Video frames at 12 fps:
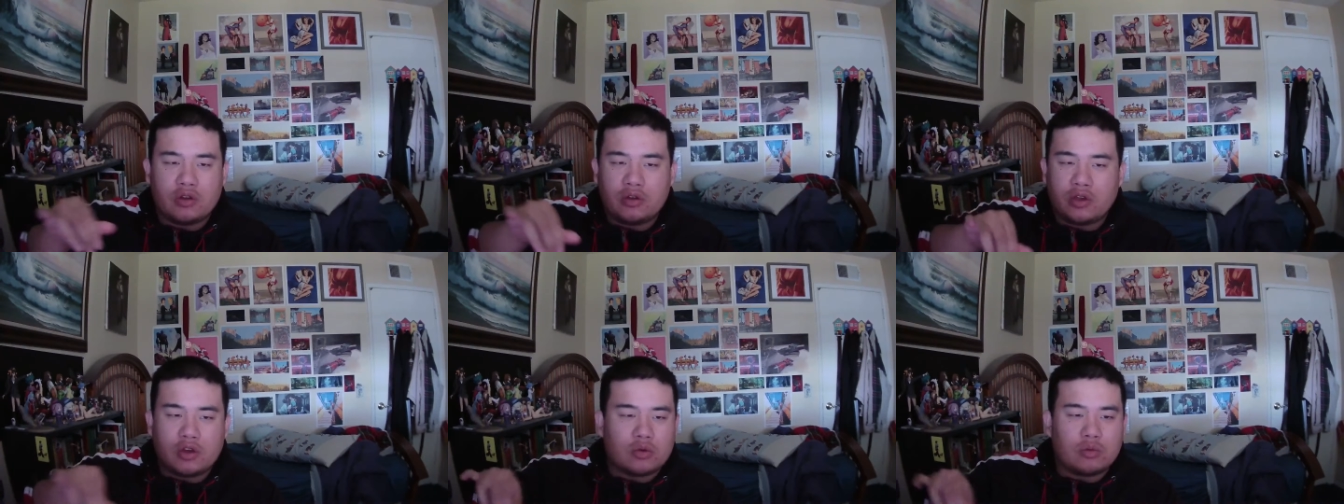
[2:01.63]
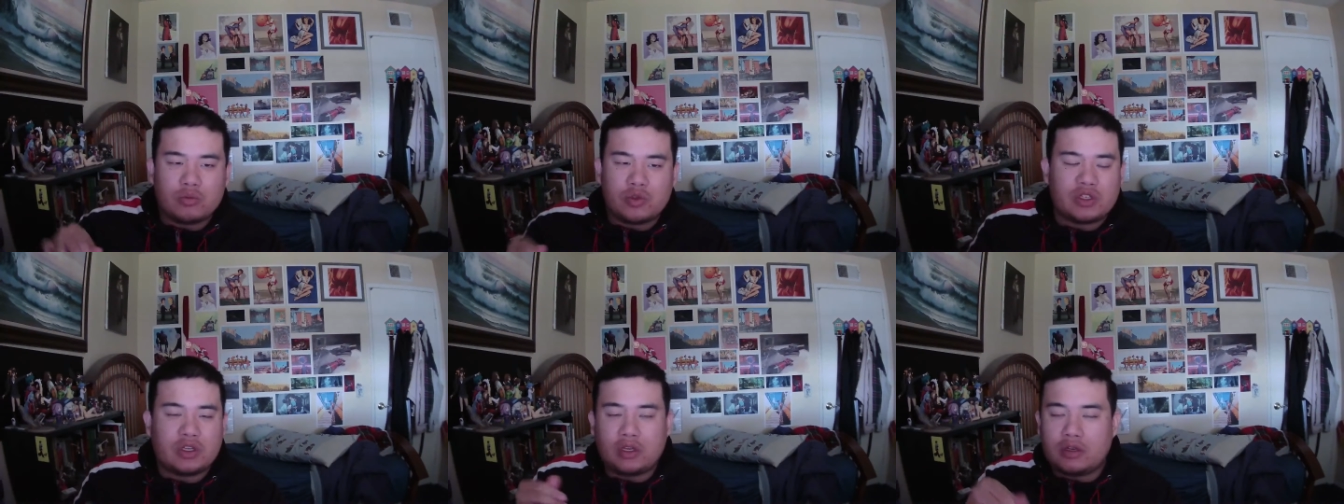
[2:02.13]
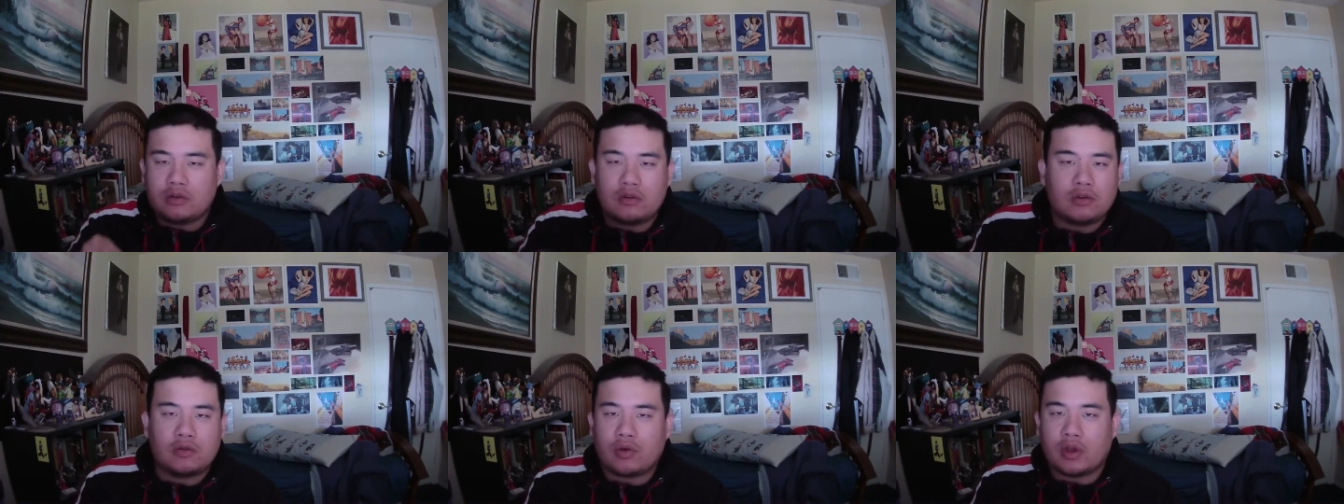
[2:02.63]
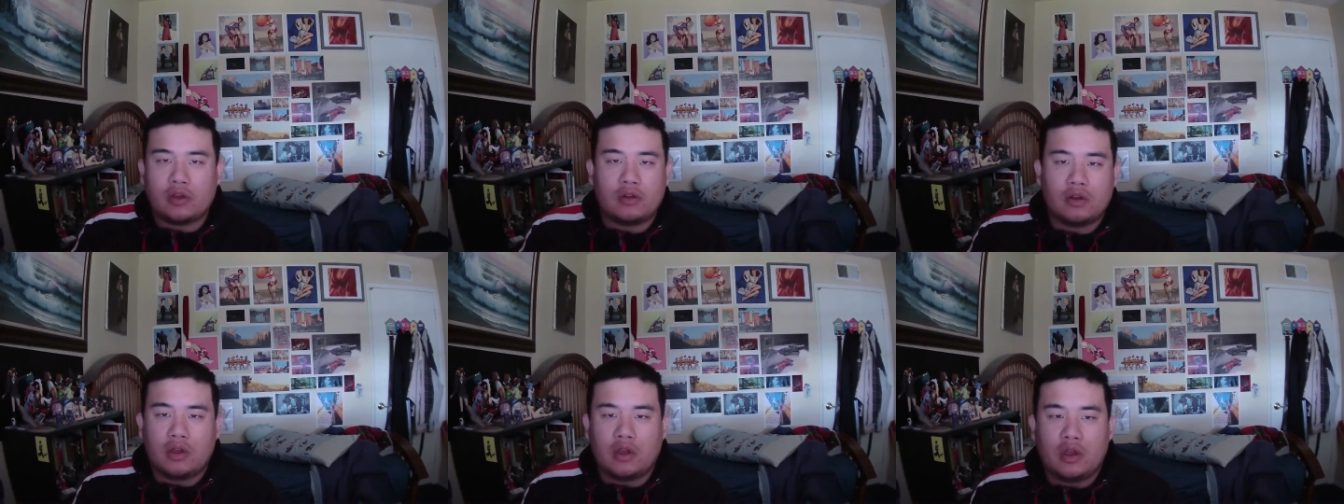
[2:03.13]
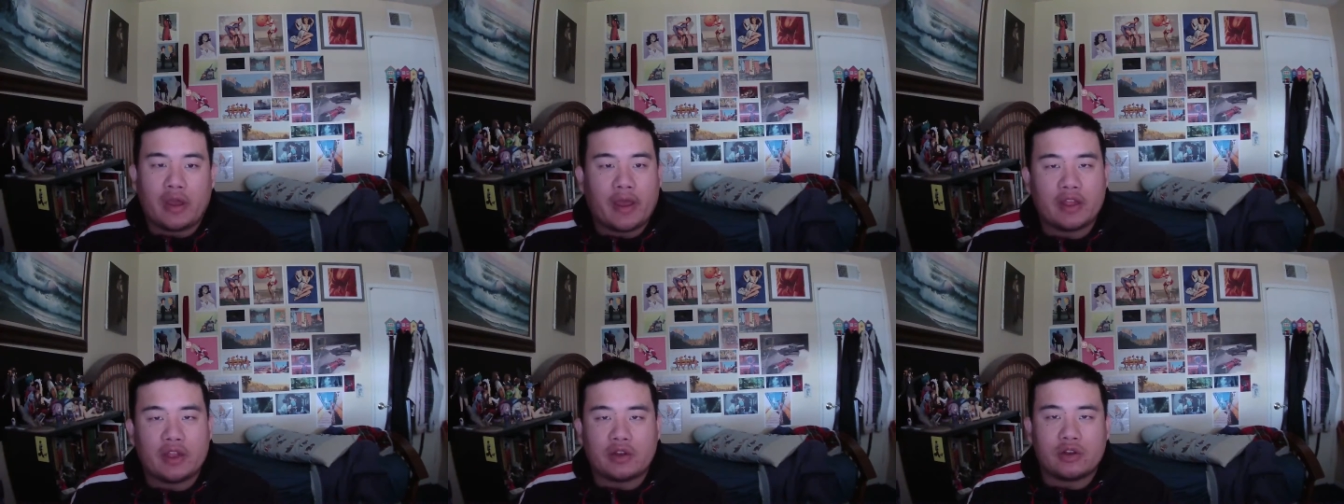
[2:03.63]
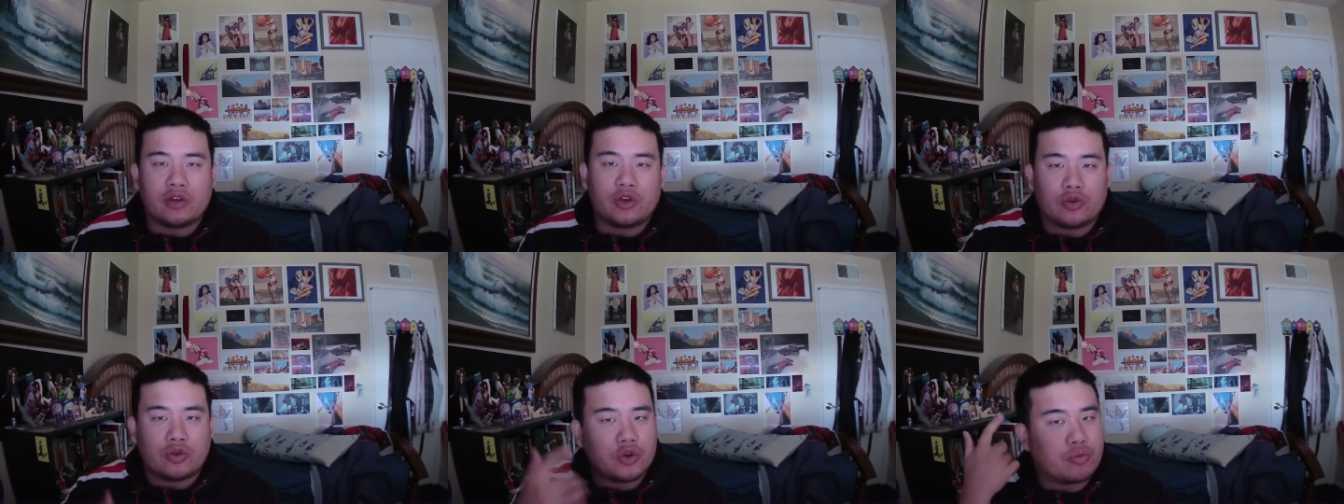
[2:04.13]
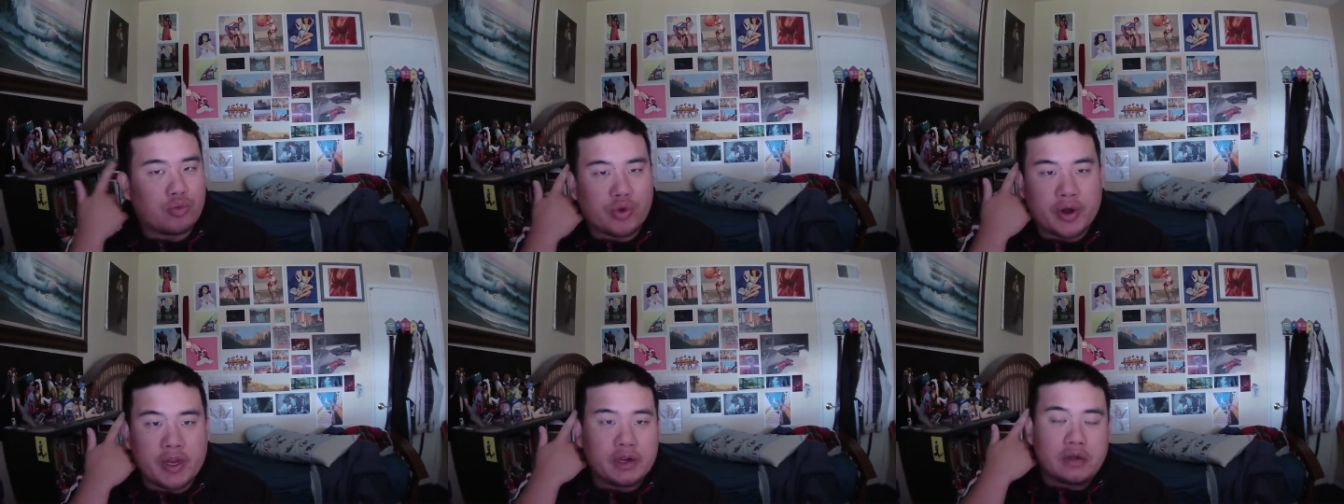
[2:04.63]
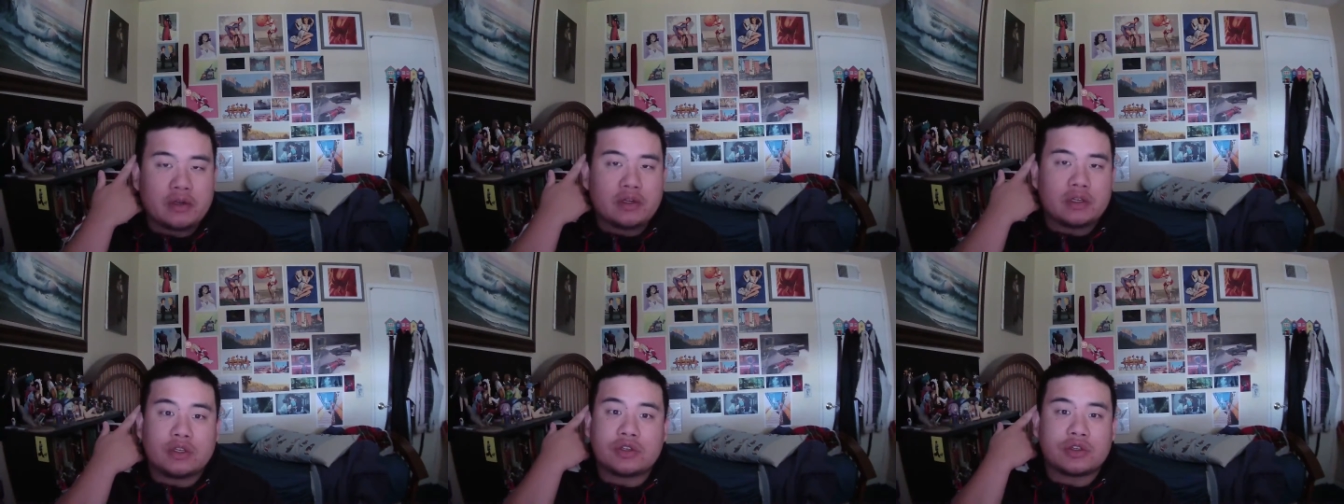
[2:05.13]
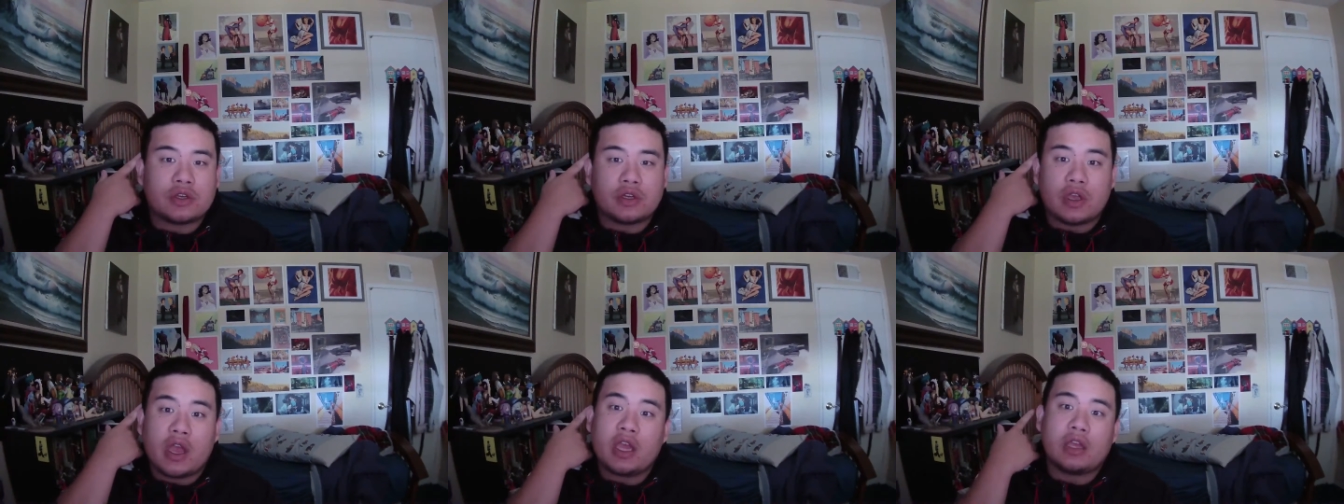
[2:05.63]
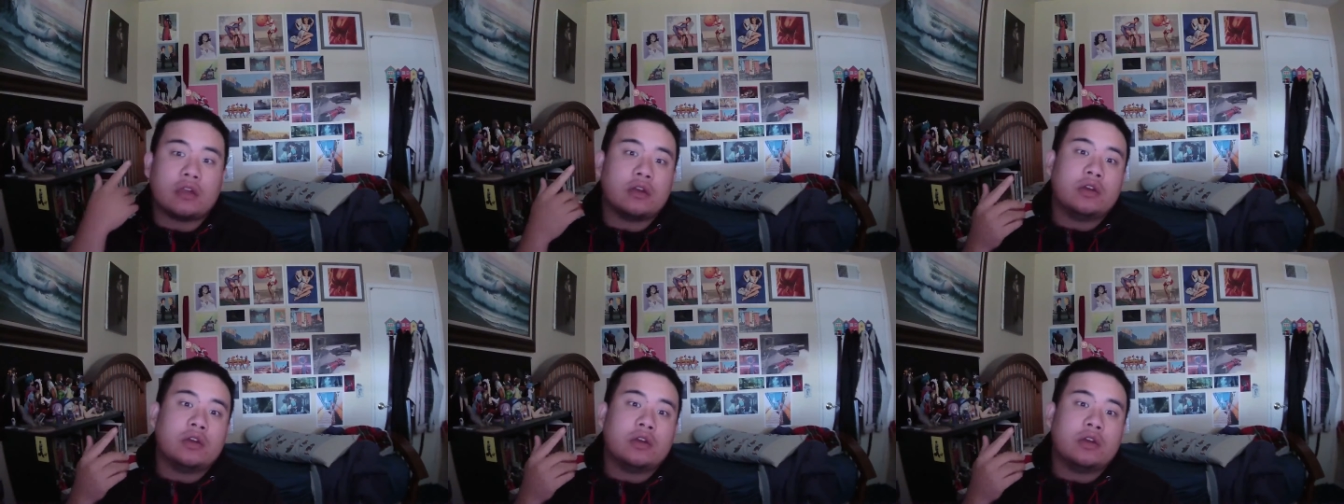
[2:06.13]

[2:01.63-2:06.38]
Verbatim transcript: you know, scene, right? And then your your brain is just like, hey,